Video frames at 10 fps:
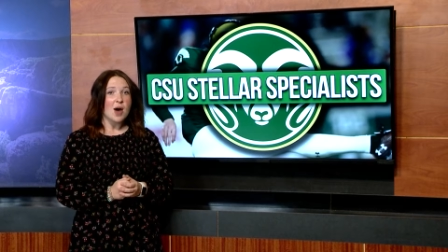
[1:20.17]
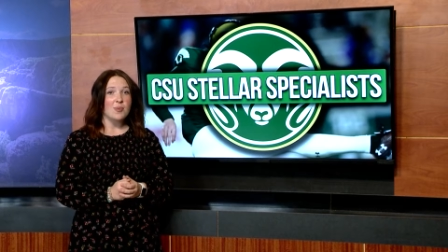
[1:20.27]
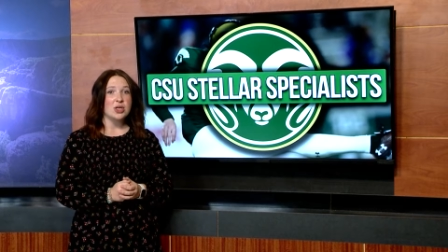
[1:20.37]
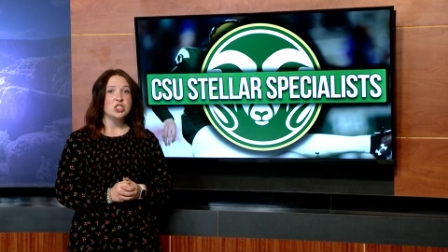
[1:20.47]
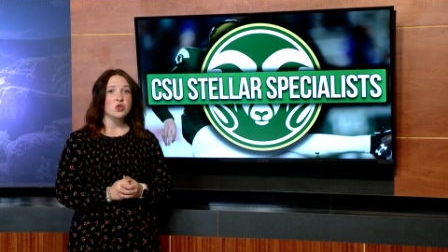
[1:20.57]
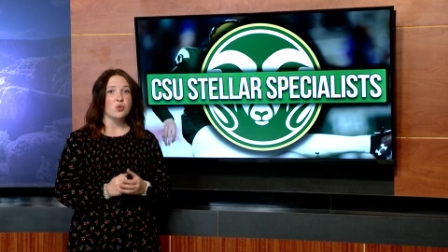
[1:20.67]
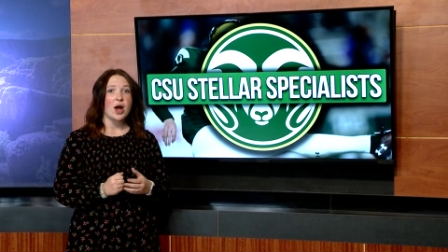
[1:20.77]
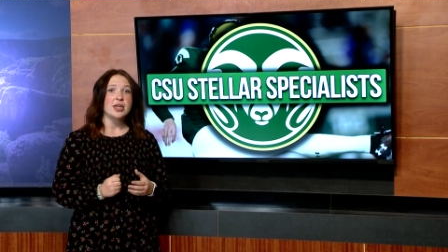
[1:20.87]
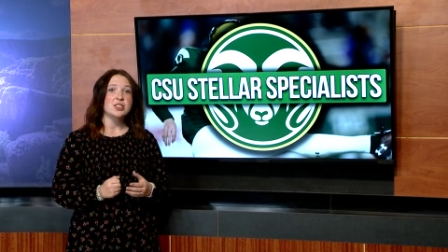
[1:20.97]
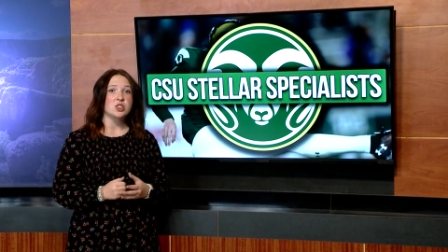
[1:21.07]
punter
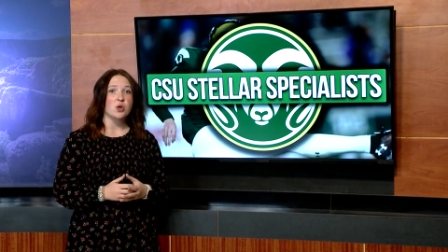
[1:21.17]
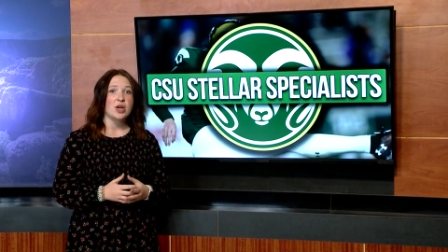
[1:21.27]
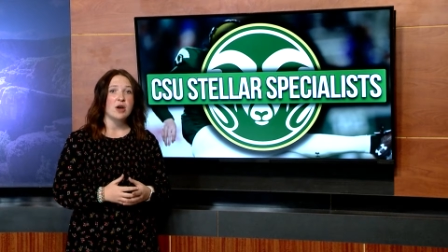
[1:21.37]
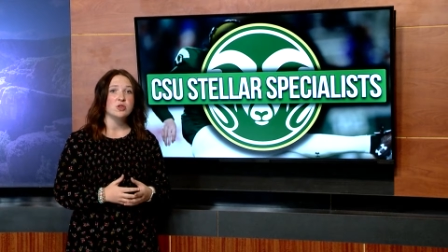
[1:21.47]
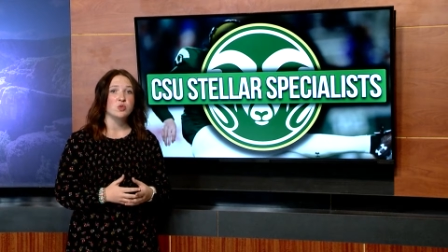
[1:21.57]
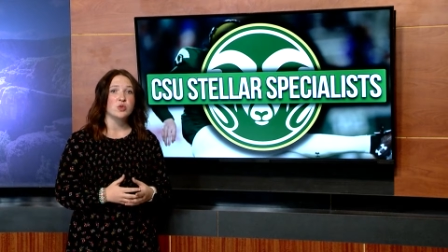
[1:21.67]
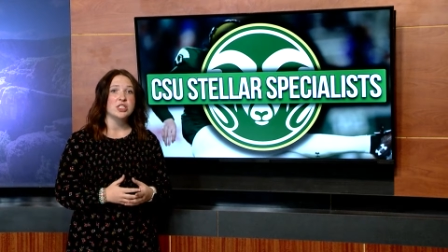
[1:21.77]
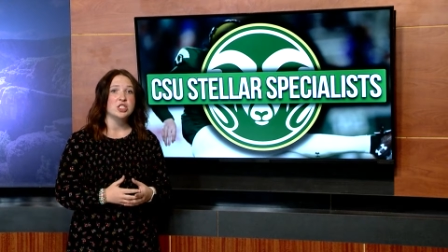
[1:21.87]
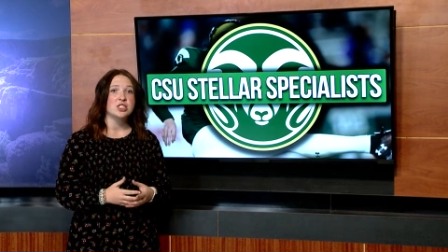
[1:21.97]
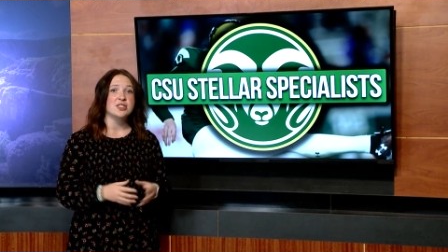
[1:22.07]
Ryan Stonehouse
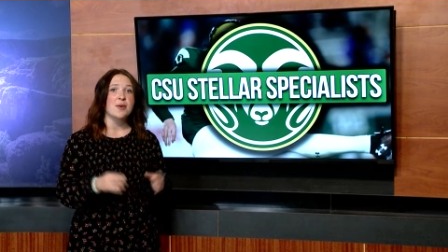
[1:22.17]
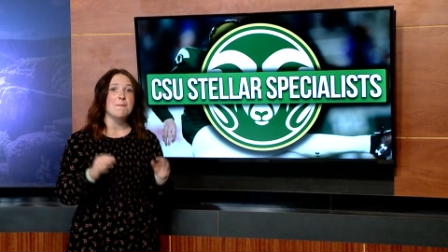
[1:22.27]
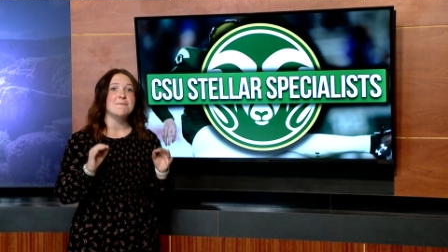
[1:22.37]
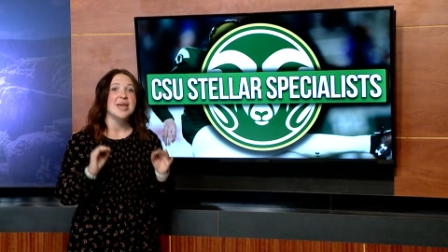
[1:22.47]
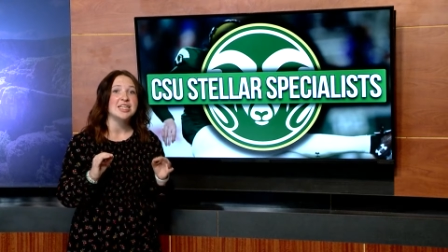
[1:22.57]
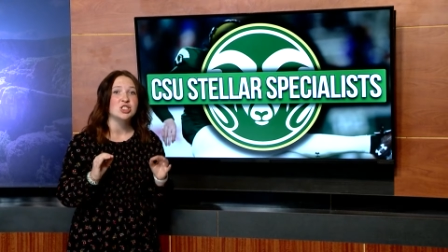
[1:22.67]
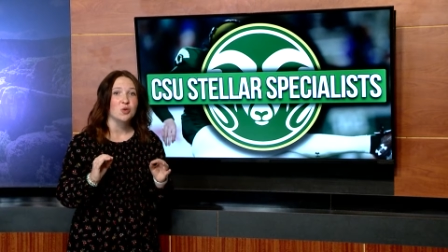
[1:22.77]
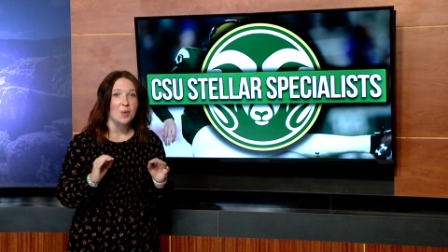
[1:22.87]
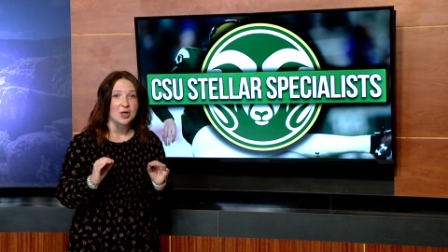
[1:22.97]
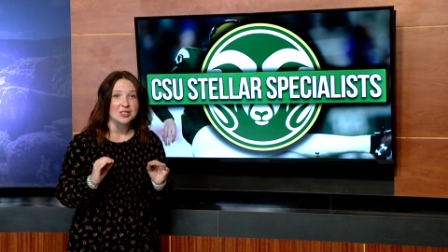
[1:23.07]
reached some major
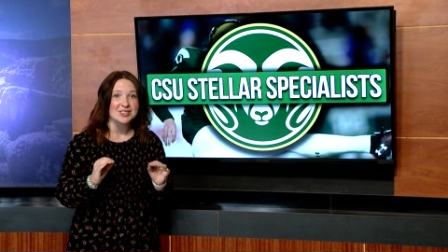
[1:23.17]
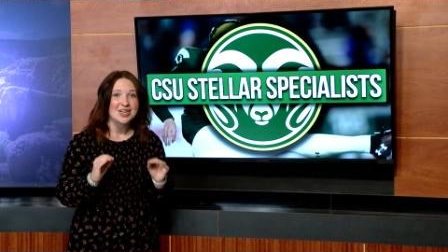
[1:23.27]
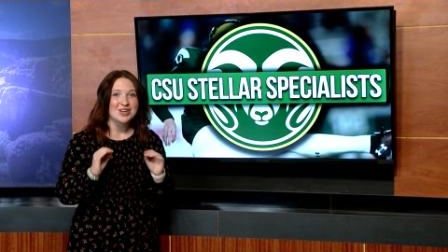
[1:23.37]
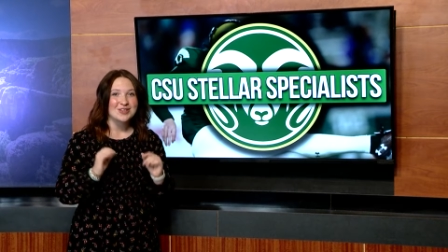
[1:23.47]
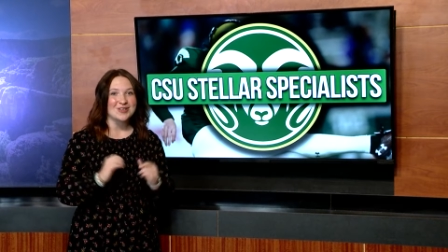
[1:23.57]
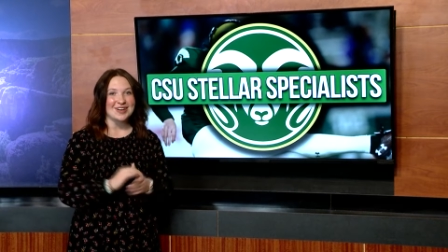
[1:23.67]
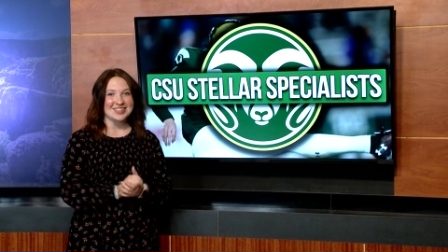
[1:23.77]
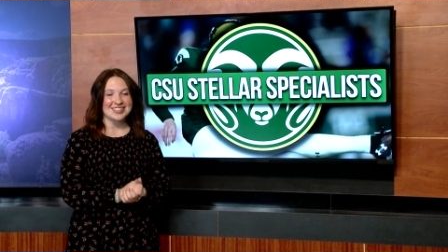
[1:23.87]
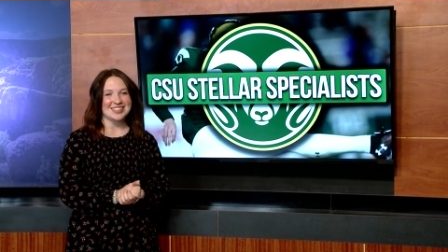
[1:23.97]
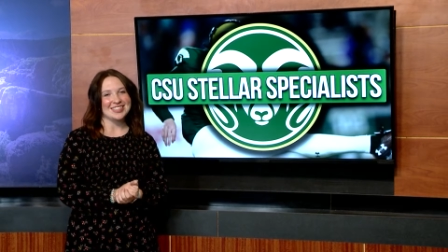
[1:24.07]
marks throughout
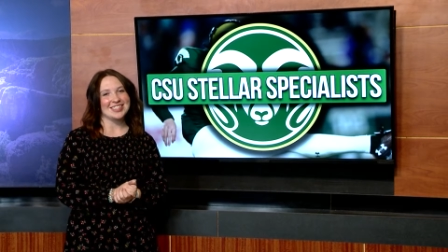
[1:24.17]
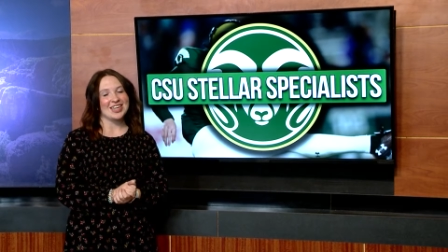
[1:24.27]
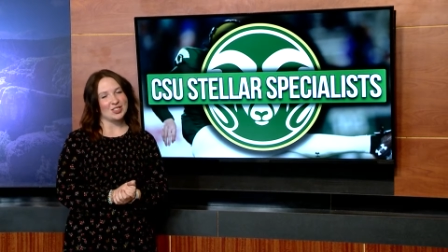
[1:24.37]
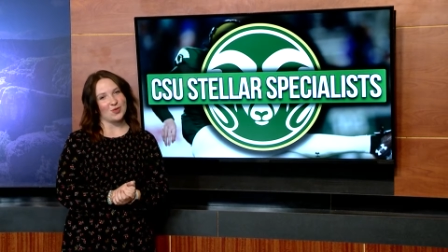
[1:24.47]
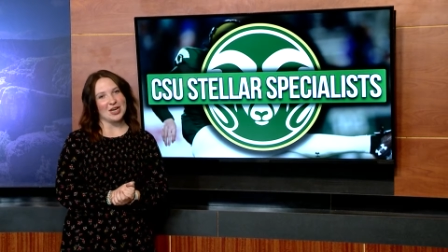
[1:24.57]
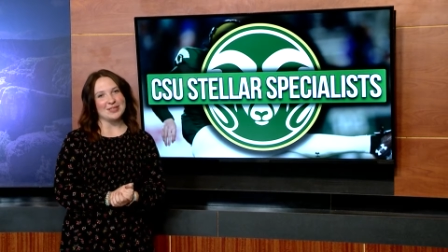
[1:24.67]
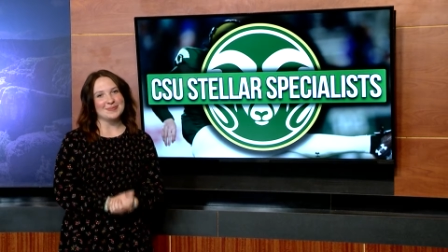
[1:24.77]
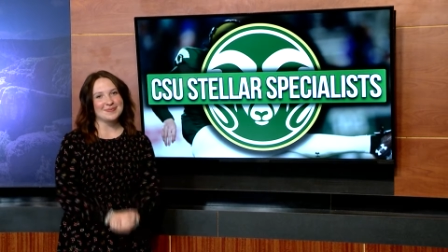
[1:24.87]
the season as well.